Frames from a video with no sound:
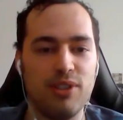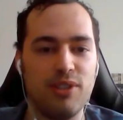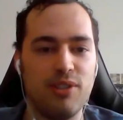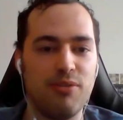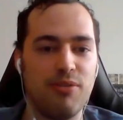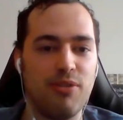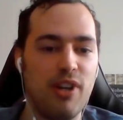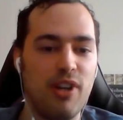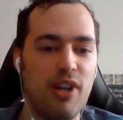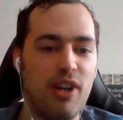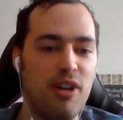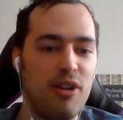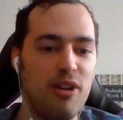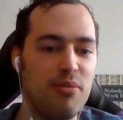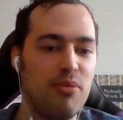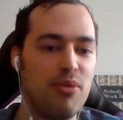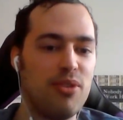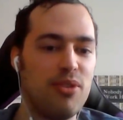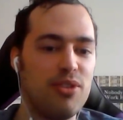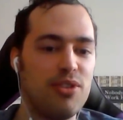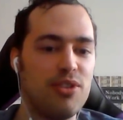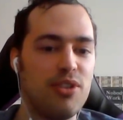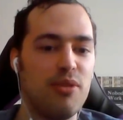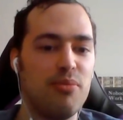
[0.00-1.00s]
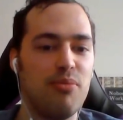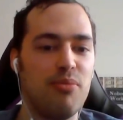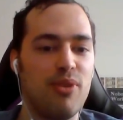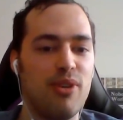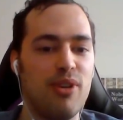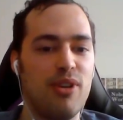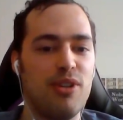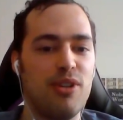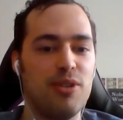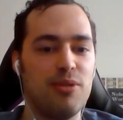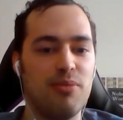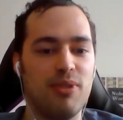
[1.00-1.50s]
different animal in some
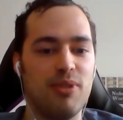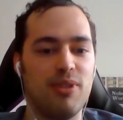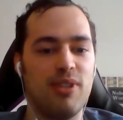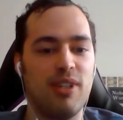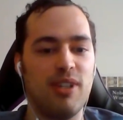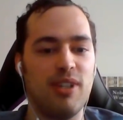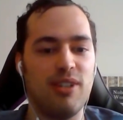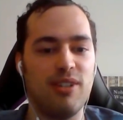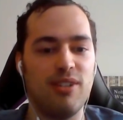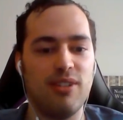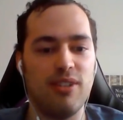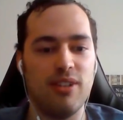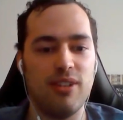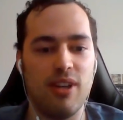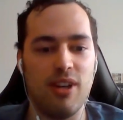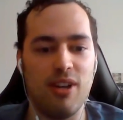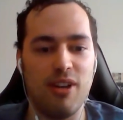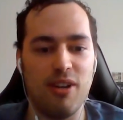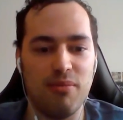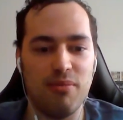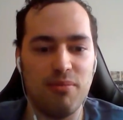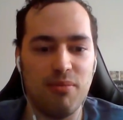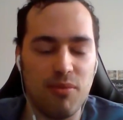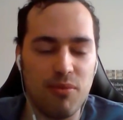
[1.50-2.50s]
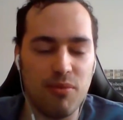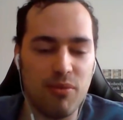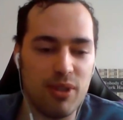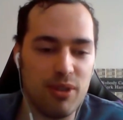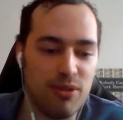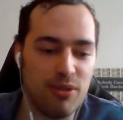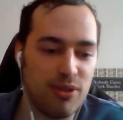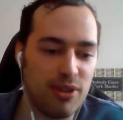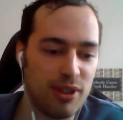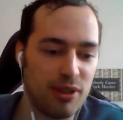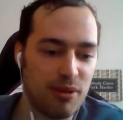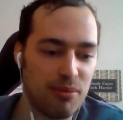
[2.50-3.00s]
ways, but then when
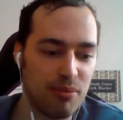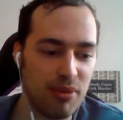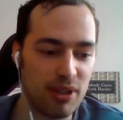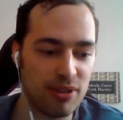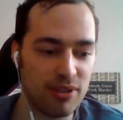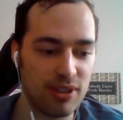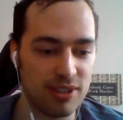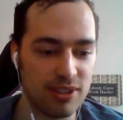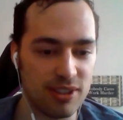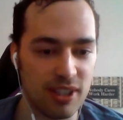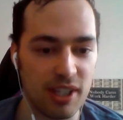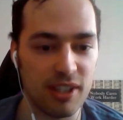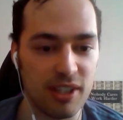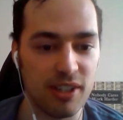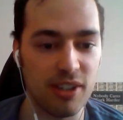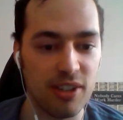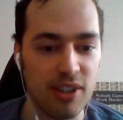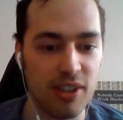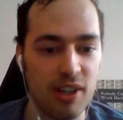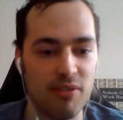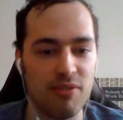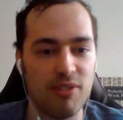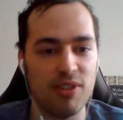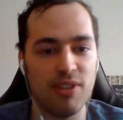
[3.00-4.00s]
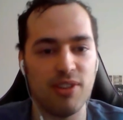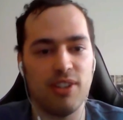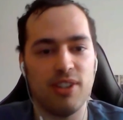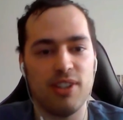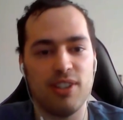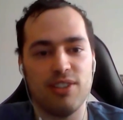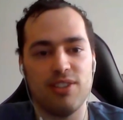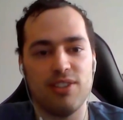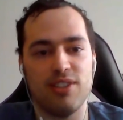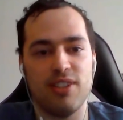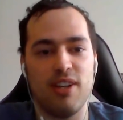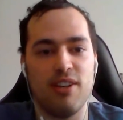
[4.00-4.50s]
you think about the data and everything,
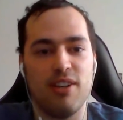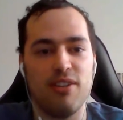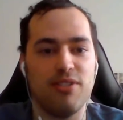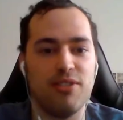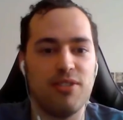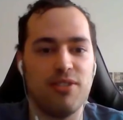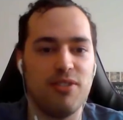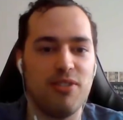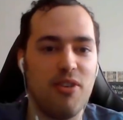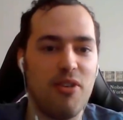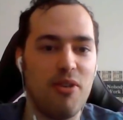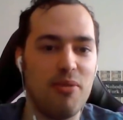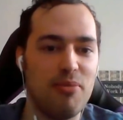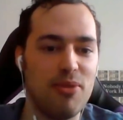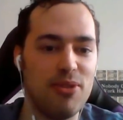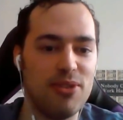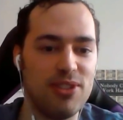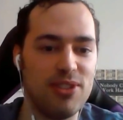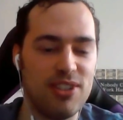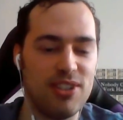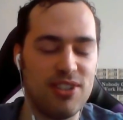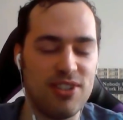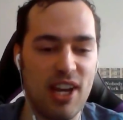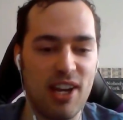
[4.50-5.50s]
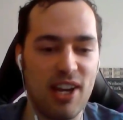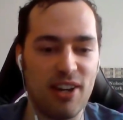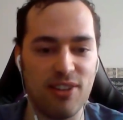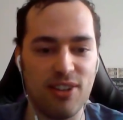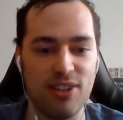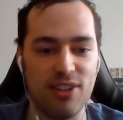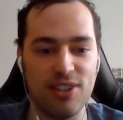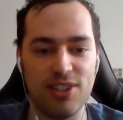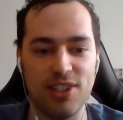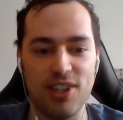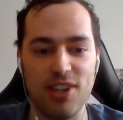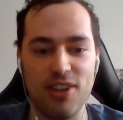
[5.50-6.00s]
it sounds almost exactly
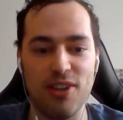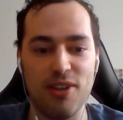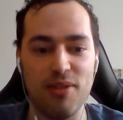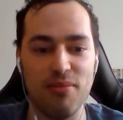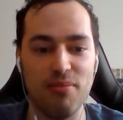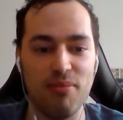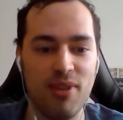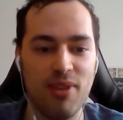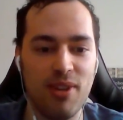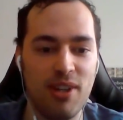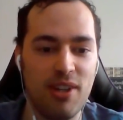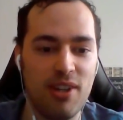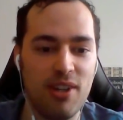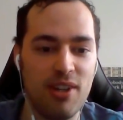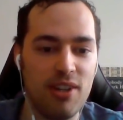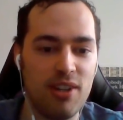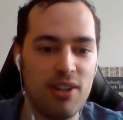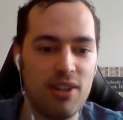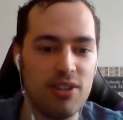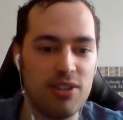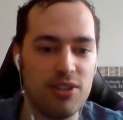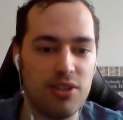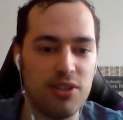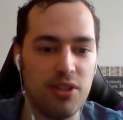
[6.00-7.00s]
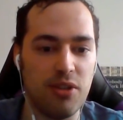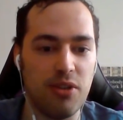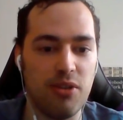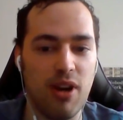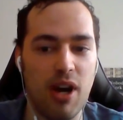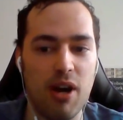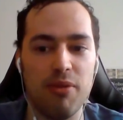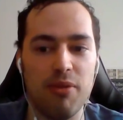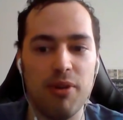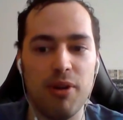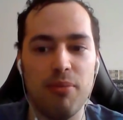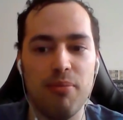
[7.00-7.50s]
the same. So
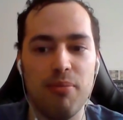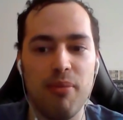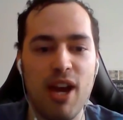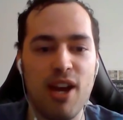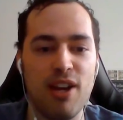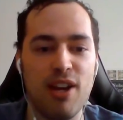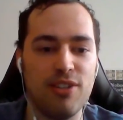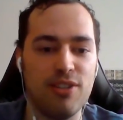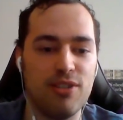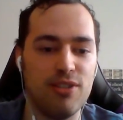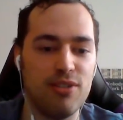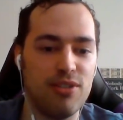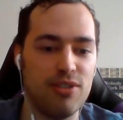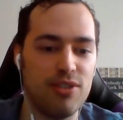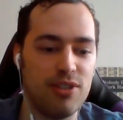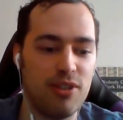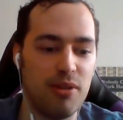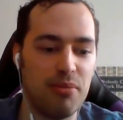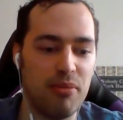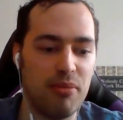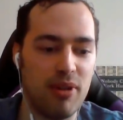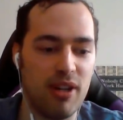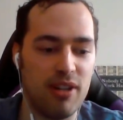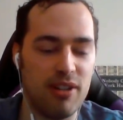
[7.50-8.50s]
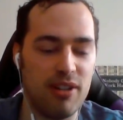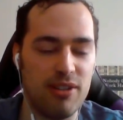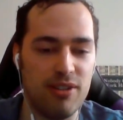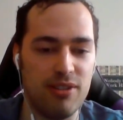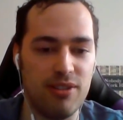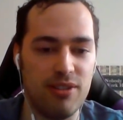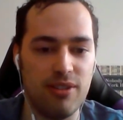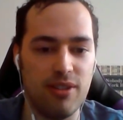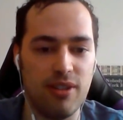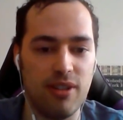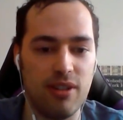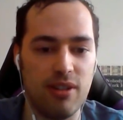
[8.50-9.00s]
yeah. I would imagine
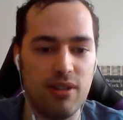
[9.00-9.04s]
somebody